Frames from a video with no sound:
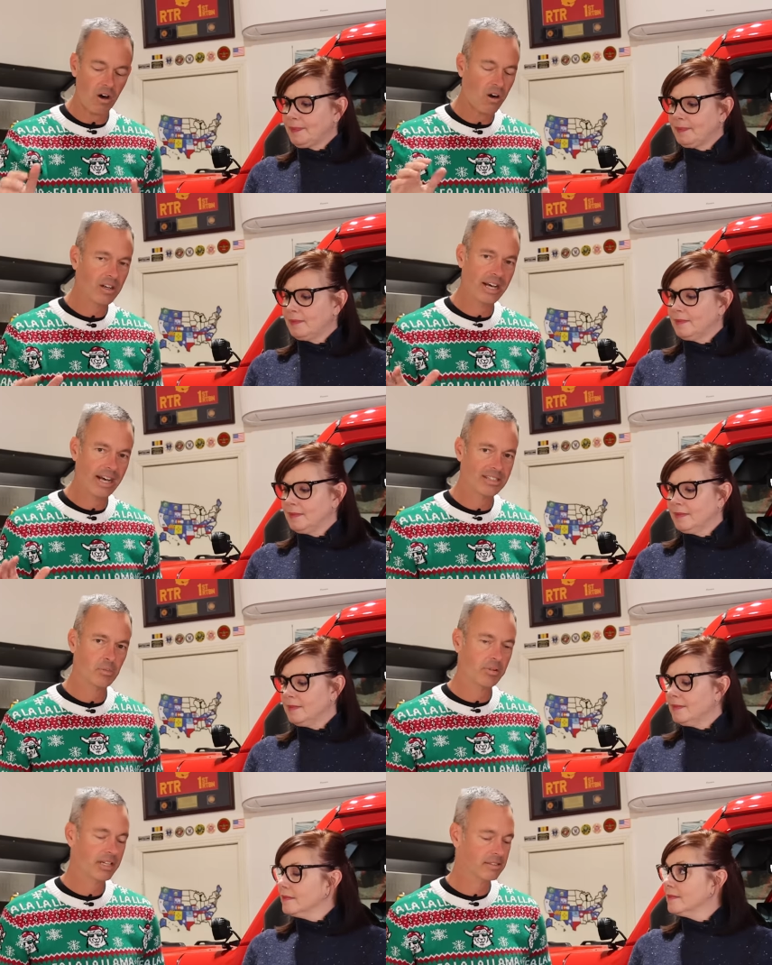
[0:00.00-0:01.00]
Speaker 1: all kinds of
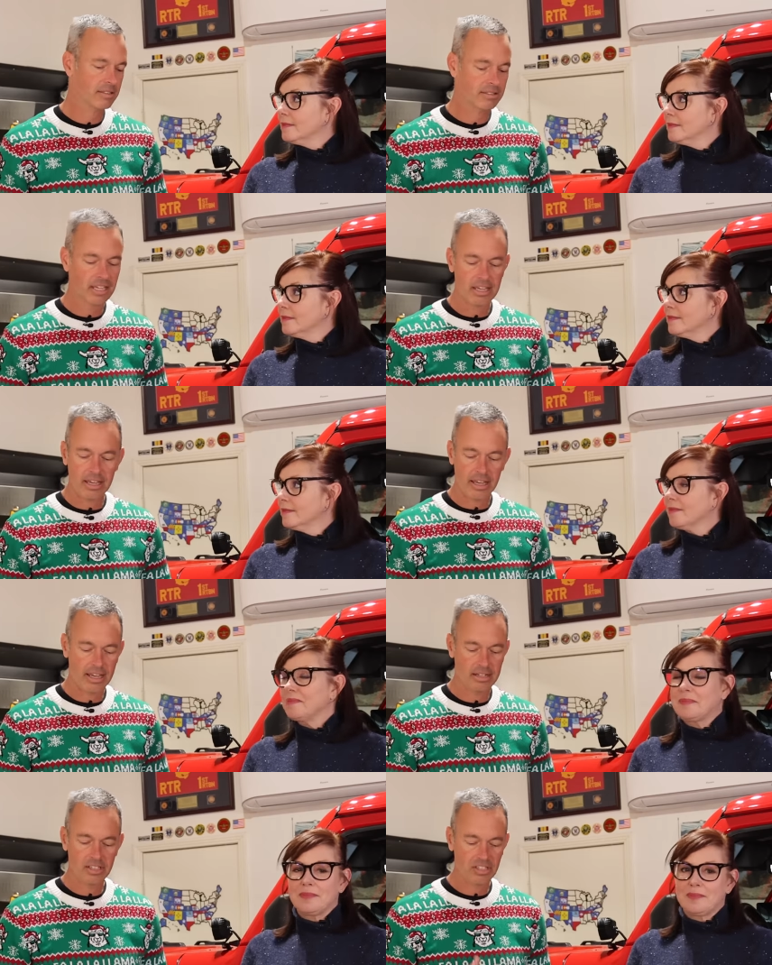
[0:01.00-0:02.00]
places
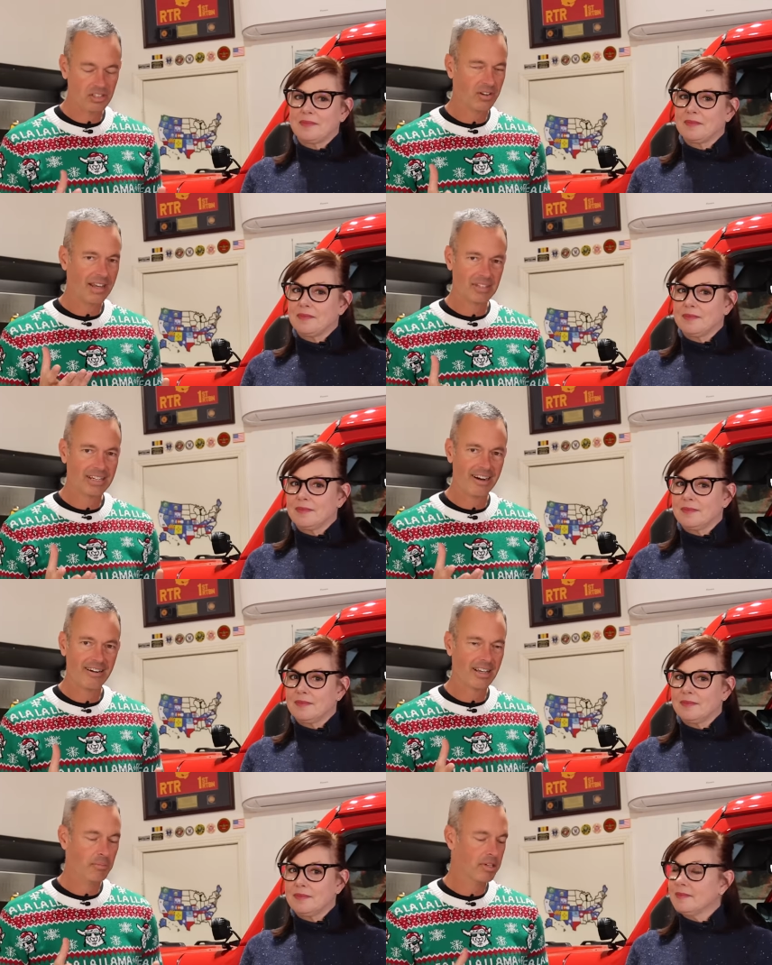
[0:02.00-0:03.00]
and you just don't have to
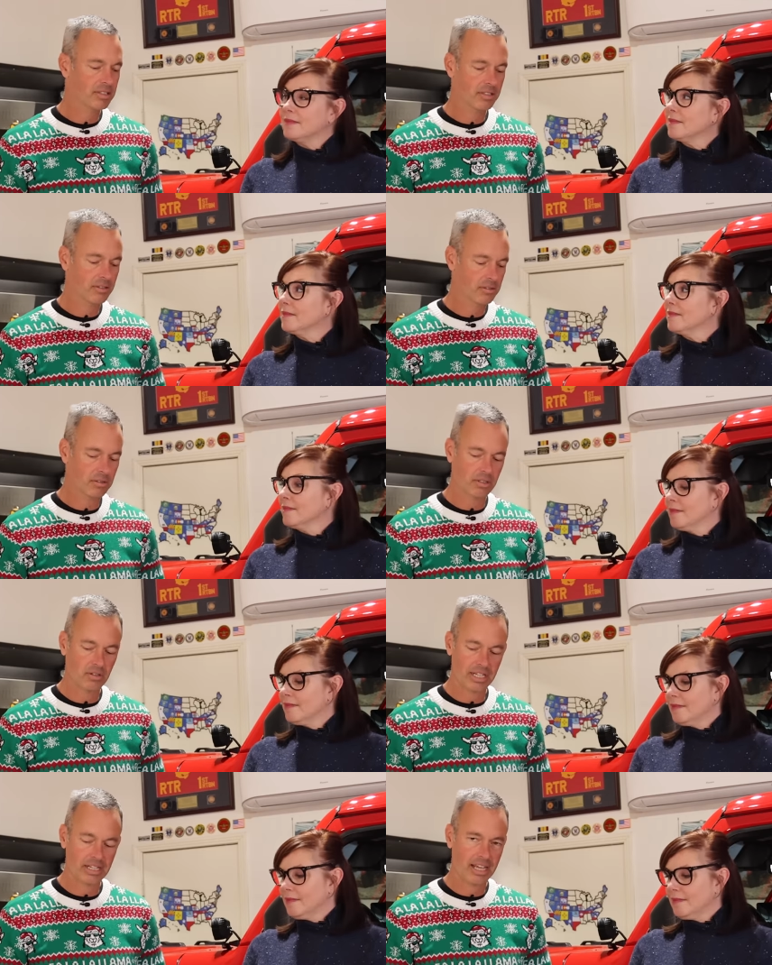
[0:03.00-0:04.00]
carry a bunch of those little
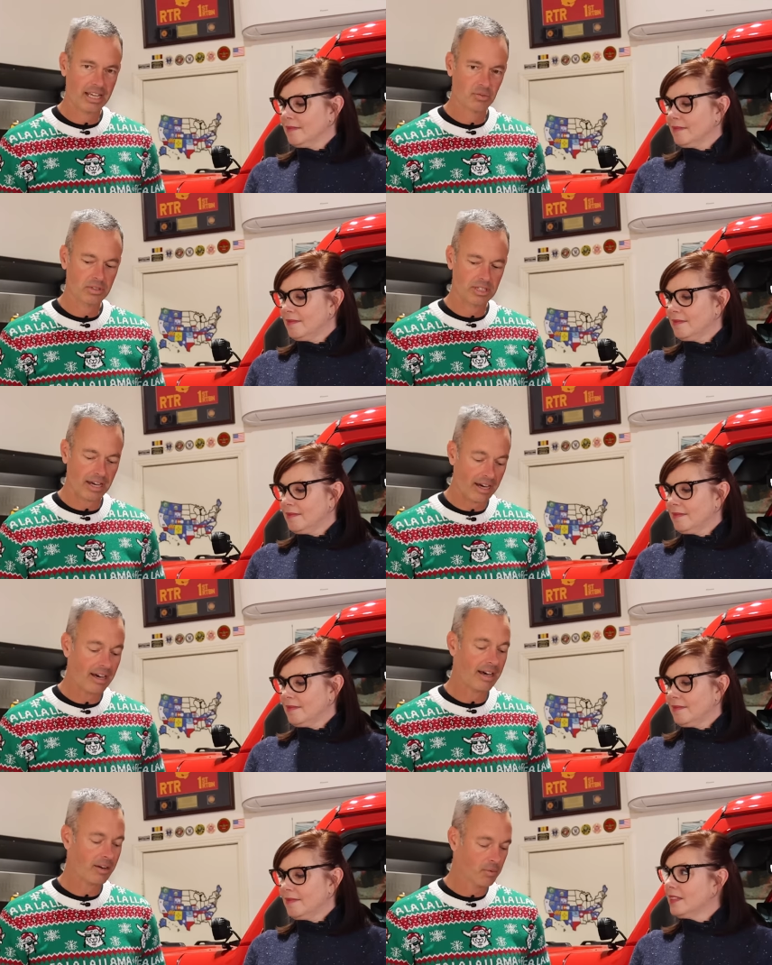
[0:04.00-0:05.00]
green cans which
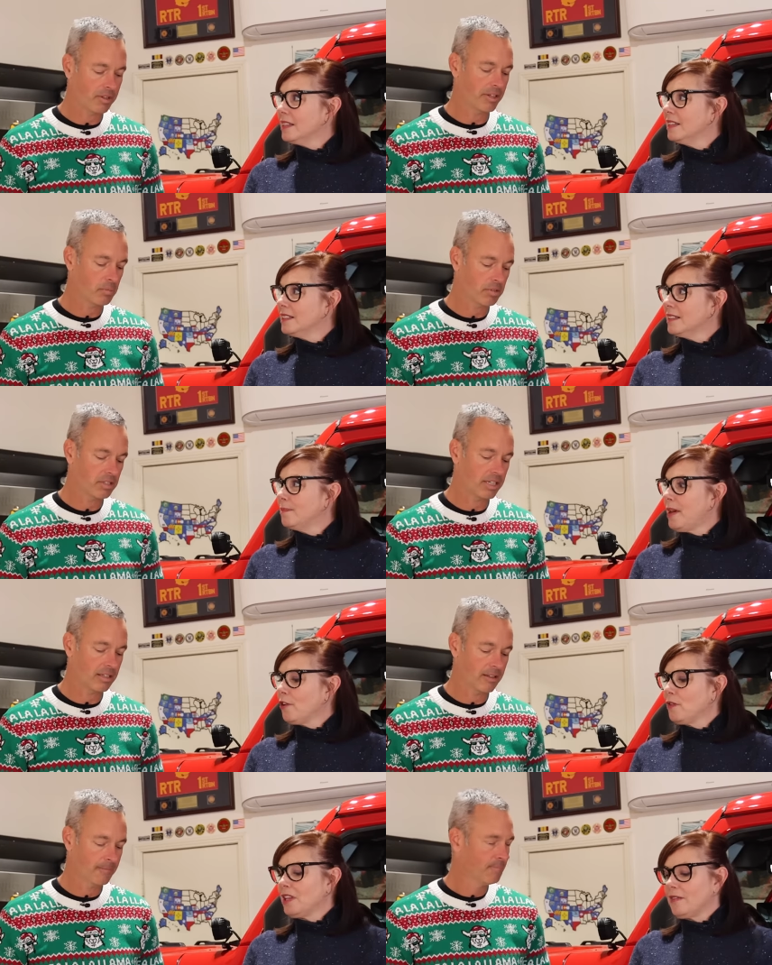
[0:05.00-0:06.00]
i really appreciate
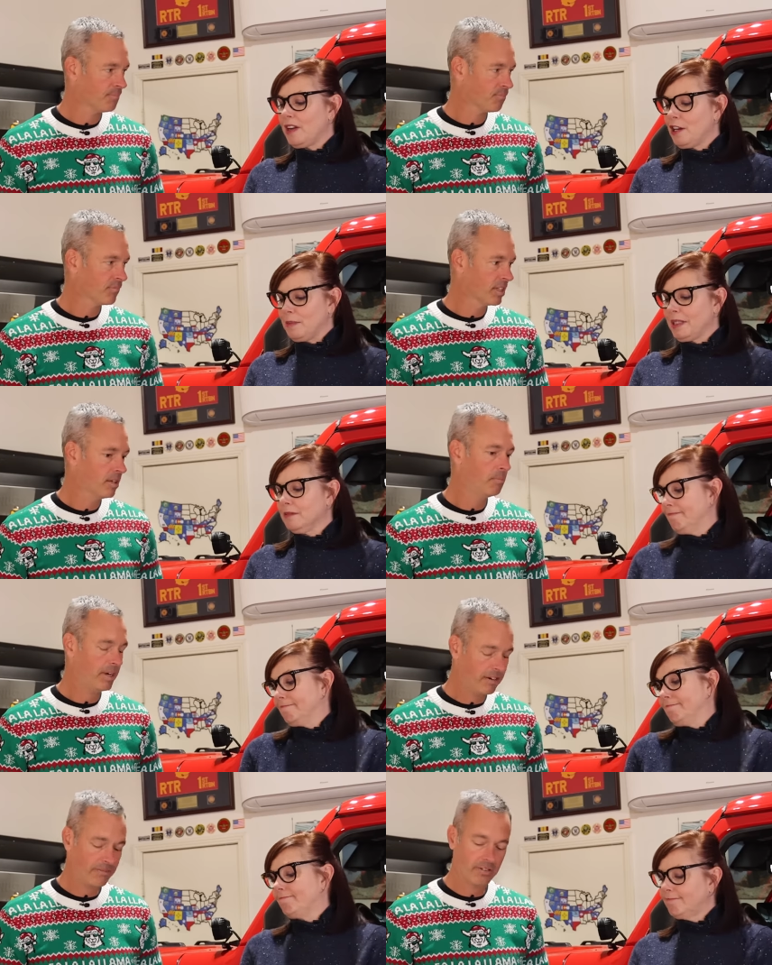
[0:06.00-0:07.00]
better
Speaker 2: for the environment
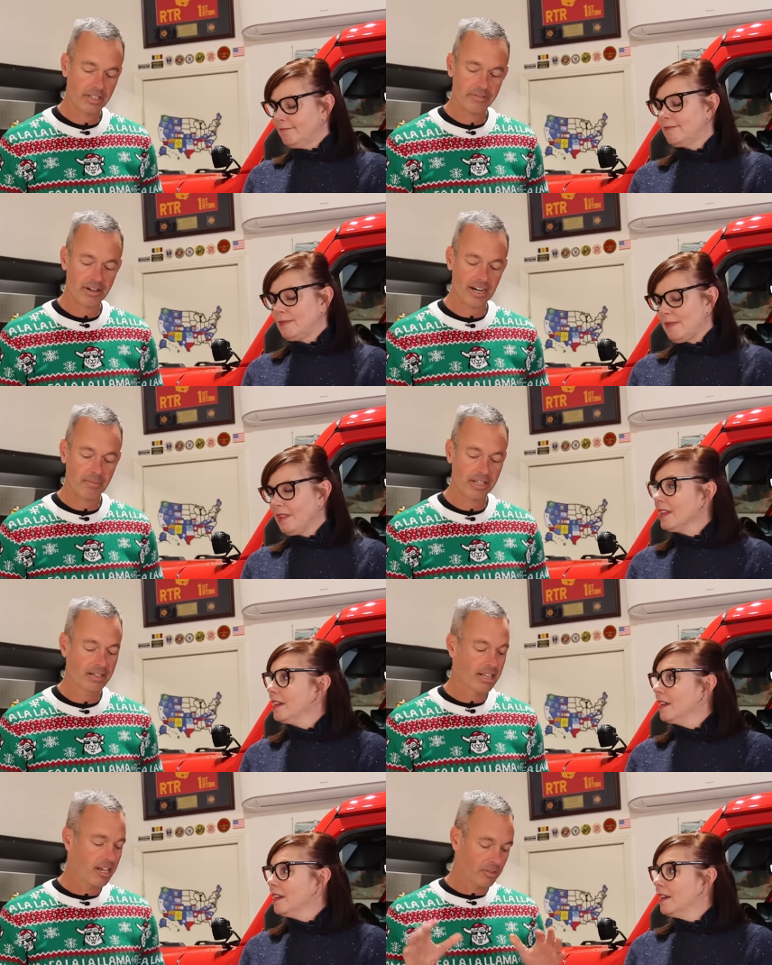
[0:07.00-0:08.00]
Speaker 1: better for the environment
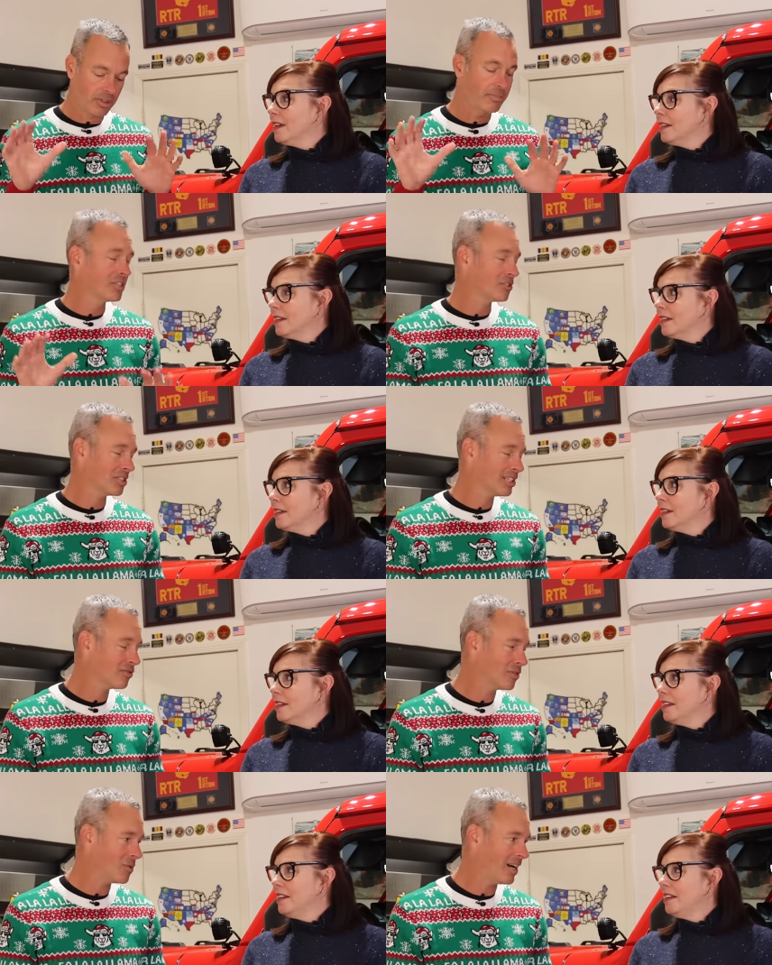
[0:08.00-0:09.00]
we've been using this
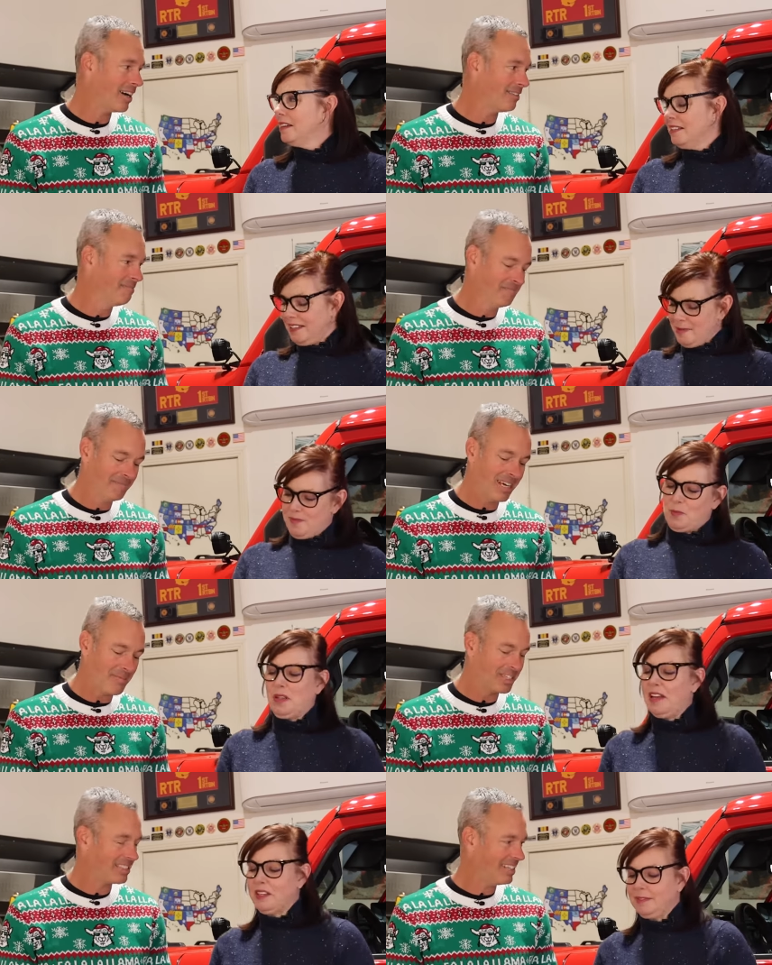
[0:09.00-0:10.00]
for a while yep I'm,
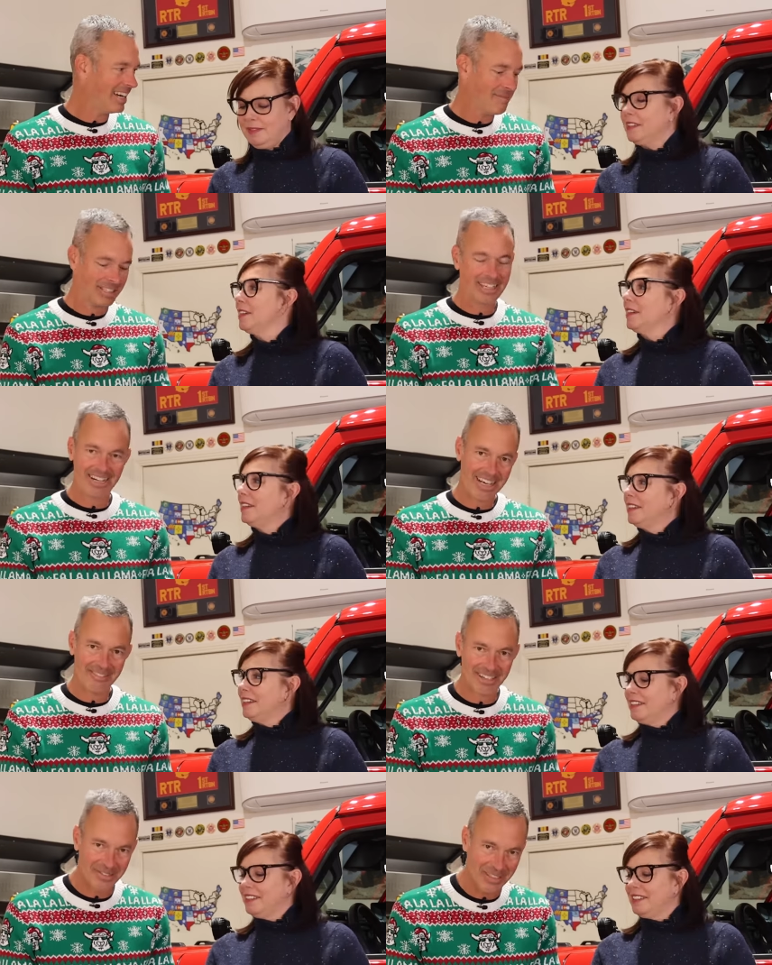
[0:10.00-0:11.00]
exci I'm, excited to have
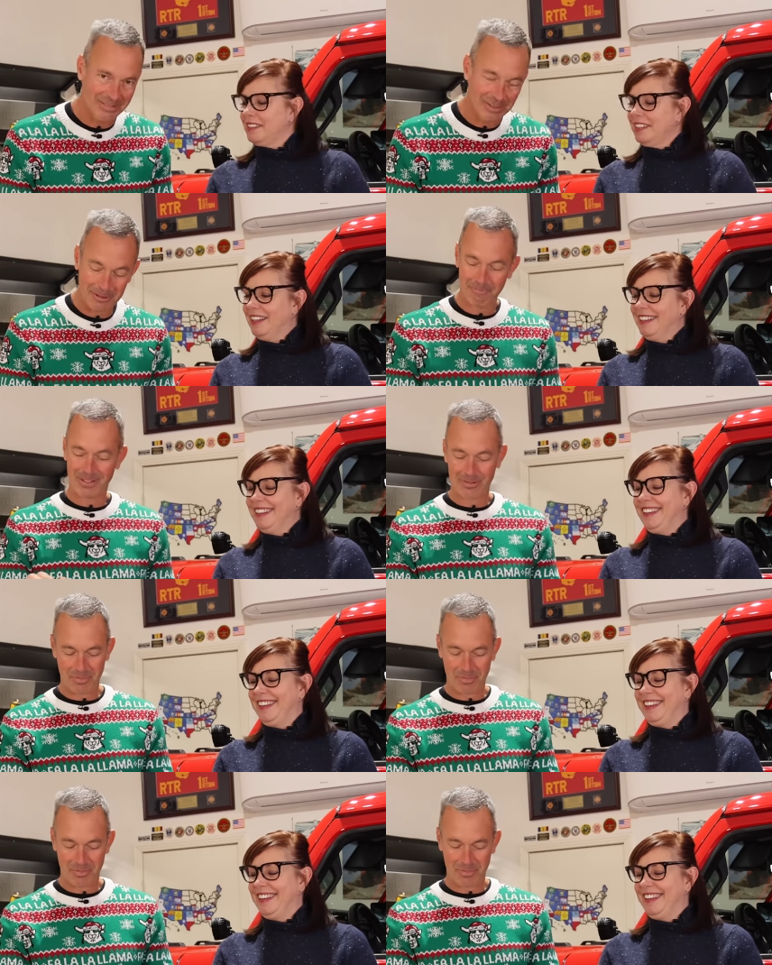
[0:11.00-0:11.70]
another one so that's